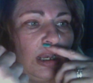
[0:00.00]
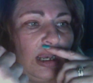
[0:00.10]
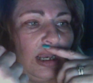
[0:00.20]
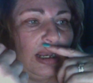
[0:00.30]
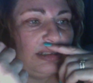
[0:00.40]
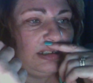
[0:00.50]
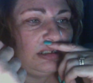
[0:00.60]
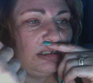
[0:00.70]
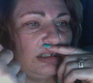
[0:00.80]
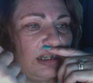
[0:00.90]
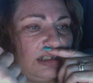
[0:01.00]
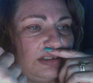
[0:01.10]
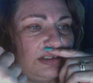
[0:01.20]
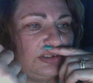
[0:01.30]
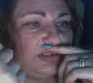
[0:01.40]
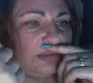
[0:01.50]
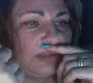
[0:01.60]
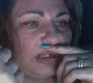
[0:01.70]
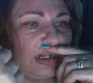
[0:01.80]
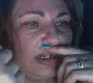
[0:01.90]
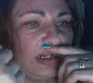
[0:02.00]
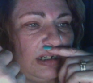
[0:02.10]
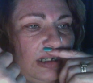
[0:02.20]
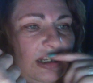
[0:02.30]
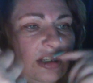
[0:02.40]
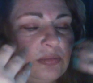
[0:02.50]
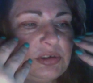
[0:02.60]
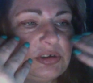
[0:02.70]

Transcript: And the niacinamide helps to